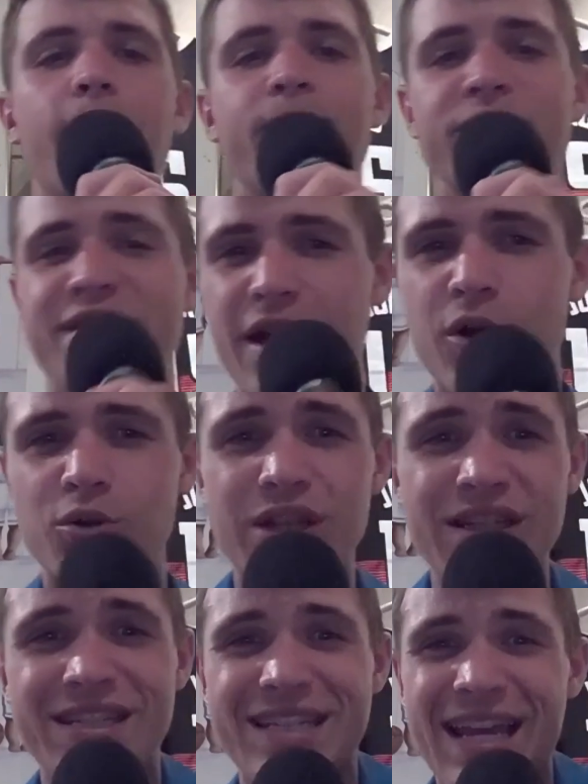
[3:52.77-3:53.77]
San Jose
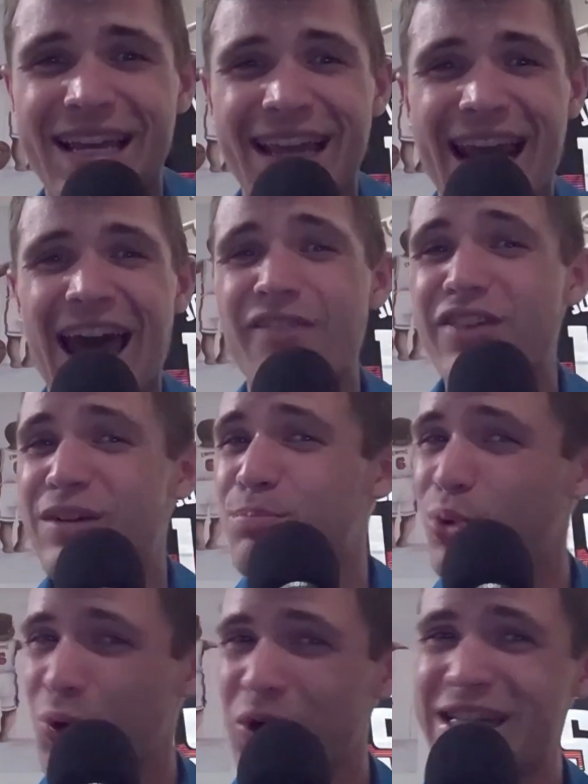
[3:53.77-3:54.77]
State can have a
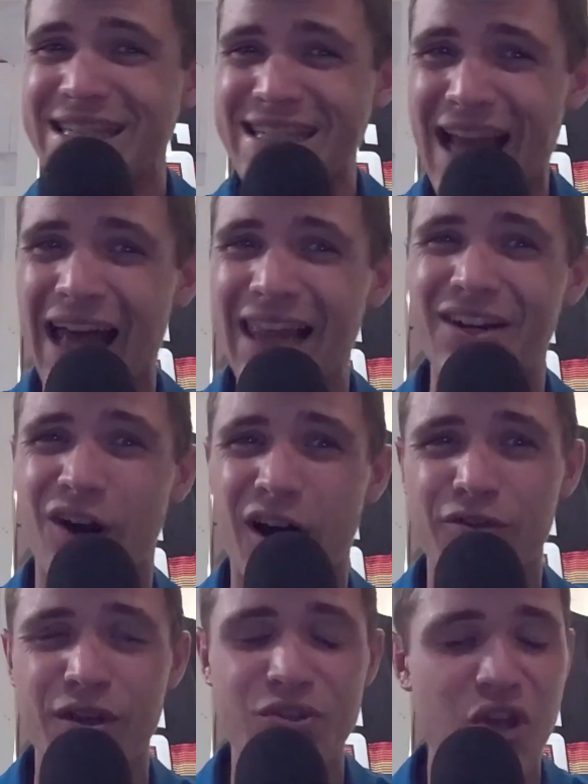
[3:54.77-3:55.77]
pretty solid
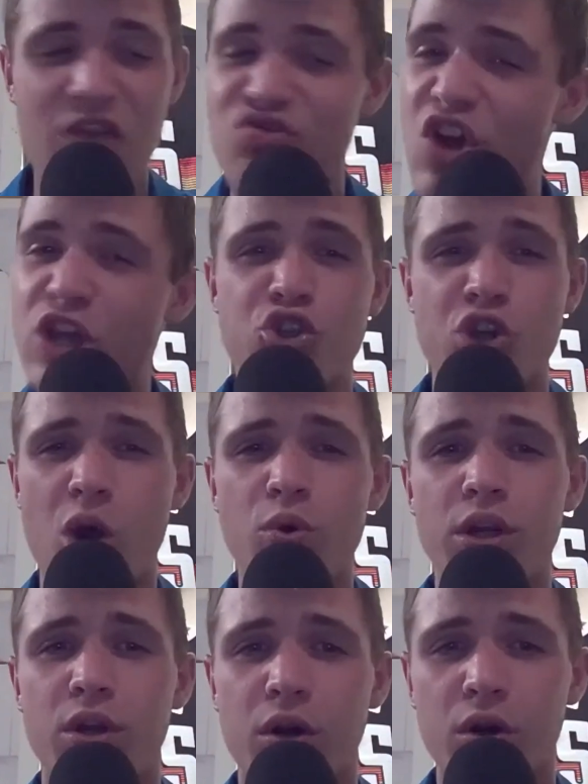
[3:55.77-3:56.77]
offense, and they showed
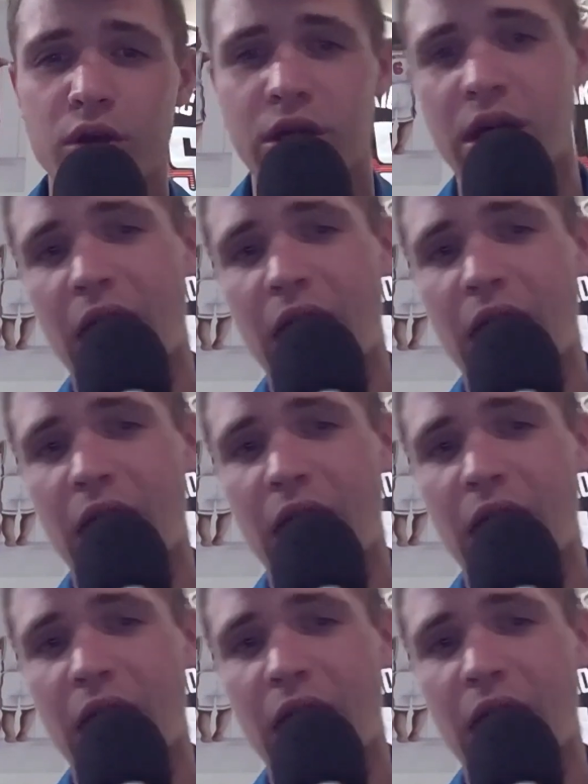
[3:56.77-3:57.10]
it early.